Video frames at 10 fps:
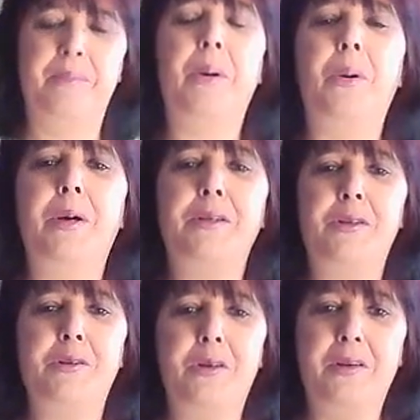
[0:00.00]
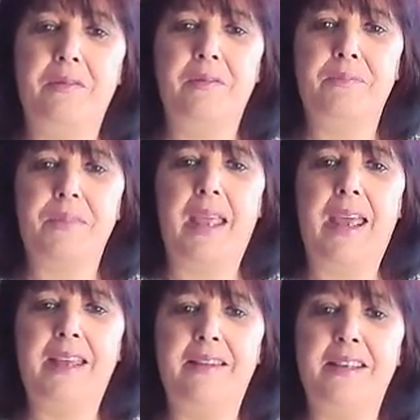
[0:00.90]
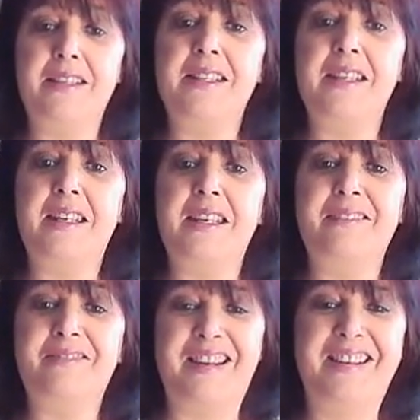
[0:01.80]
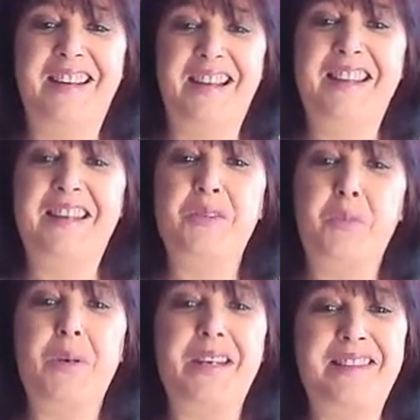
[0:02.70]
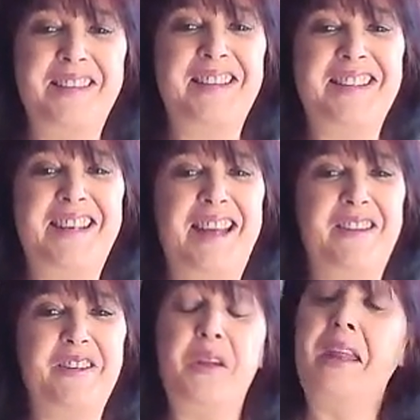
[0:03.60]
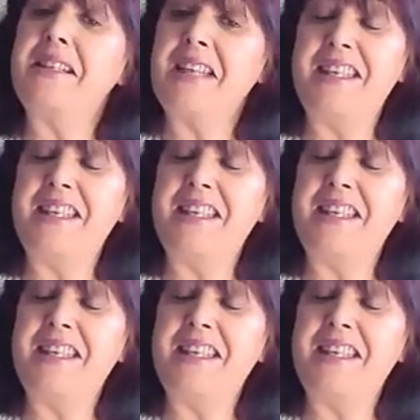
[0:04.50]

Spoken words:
behind you. And there's the there's wanting things now. Don't act